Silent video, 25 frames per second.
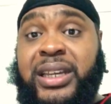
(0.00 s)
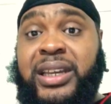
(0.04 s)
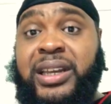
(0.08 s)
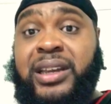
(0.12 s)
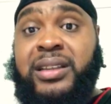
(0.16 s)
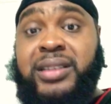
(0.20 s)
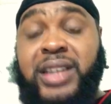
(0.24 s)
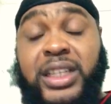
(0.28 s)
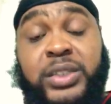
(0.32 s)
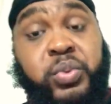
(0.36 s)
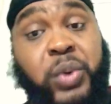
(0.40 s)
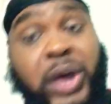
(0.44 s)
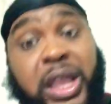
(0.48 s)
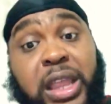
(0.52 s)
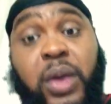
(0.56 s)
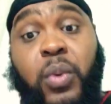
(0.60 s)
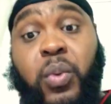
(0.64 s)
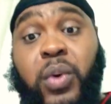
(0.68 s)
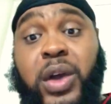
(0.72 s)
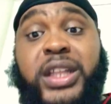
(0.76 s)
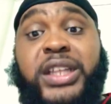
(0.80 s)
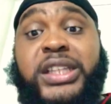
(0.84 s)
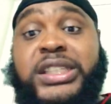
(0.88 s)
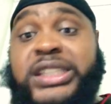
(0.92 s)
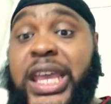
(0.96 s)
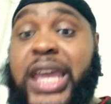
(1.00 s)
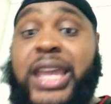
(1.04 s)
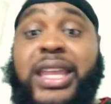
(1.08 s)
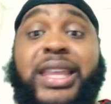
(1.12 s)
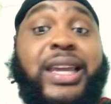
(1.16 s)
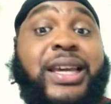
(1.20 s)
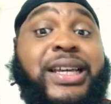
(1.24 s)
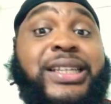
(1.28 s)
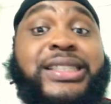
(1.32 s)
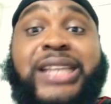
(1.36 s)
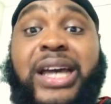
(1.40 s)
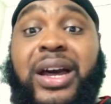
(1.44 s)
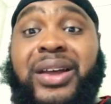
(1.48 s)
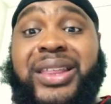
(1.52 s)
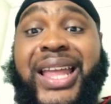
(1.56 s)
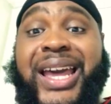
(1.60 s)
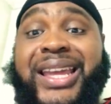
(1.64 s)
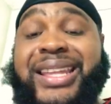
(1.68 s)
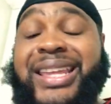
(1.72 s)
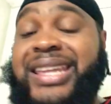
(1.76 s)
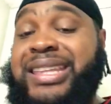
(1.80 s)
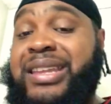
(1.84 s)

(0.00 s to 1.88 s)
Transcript: That's why they want to take niggas out like that.